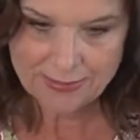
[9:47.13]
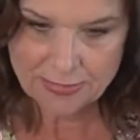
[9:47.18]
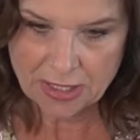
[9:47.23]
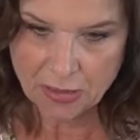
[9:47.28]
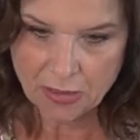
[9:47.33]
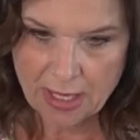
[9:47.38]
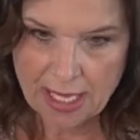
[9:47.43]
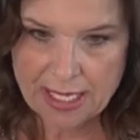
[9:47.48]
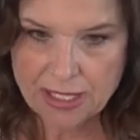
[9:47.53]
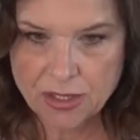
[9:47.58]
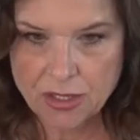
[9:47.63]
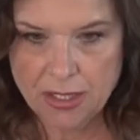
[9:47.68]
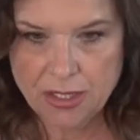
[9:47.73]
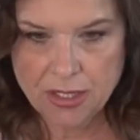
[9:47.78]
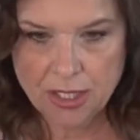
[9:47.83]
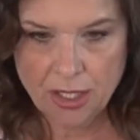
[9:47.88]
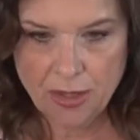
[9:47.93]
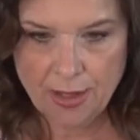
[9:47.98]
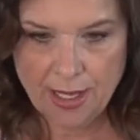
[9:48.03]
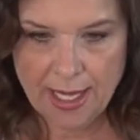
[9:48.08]
Okay, so let's
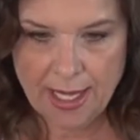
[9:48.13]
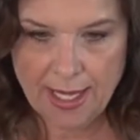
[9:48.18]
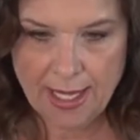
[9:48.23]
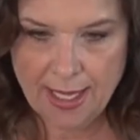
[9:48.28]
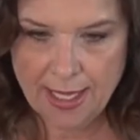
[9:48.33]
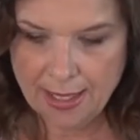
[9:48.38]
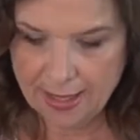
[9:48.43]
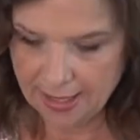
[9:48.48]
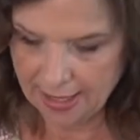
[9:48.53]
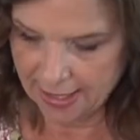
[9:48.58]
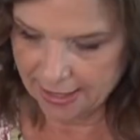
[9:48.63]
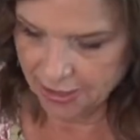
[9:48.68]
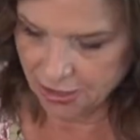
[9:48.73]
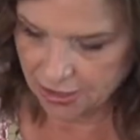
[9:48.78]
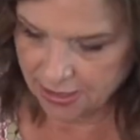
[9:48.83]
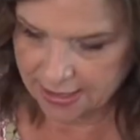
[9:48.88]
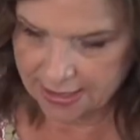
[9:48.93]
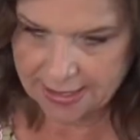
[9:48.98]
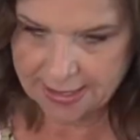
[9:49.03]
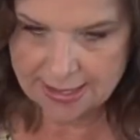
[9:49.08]
go ahead and
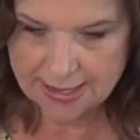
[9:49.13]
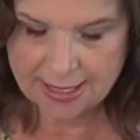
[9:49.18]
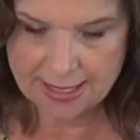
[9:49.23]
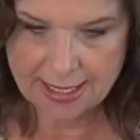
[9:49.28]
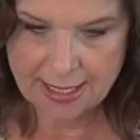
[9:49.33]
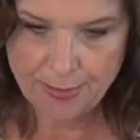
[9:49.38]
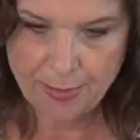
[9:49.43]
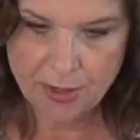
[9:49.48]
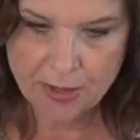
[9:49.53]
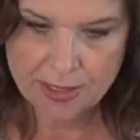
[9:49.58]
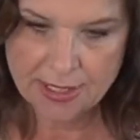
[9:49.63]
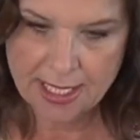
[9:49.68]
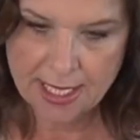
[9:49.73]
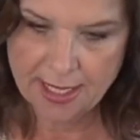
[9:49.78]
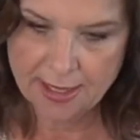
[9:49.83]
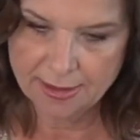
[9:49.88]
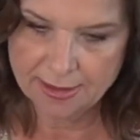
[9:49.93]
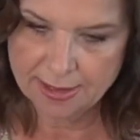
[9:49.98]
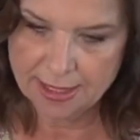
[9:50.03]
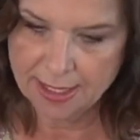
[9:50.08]
just snip our
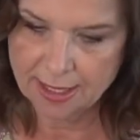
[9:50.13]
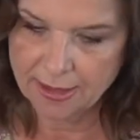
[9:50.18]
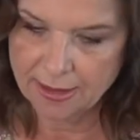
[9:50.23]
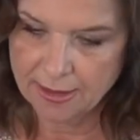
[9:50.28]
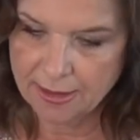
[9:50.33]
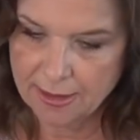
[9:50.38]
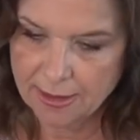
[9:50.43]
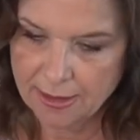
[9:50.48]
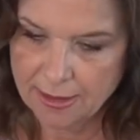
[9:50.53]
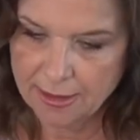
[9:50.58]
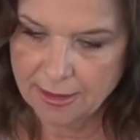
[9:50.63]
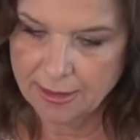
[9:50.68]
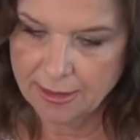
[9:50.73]
tails here.